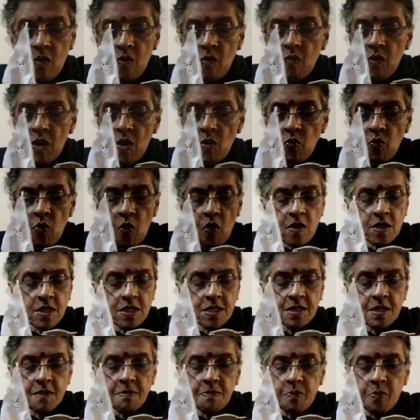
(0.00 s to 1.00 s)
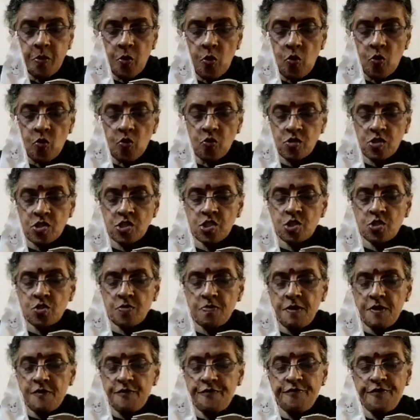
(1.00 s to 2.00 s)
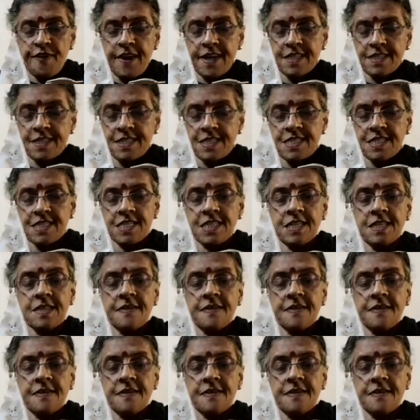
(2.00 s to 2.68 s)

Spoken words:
We want the boat to be fixed.